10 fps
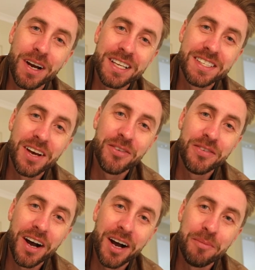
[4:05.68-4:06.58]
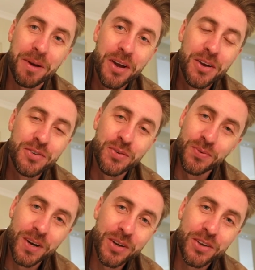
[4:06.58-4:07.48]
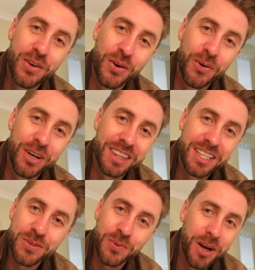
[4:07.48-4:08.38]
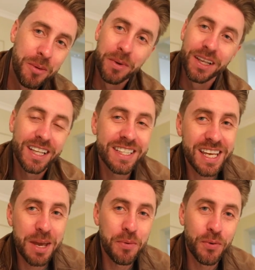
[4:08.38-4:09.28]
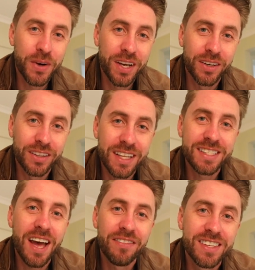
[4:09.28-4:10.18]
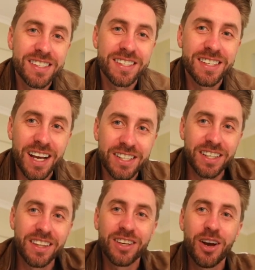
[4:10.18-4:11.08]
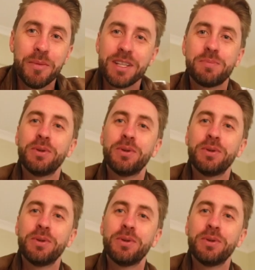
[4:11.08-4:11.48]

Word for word: myself up to ridicule with this one, but let's keep it real. Let's have this discussion in the comments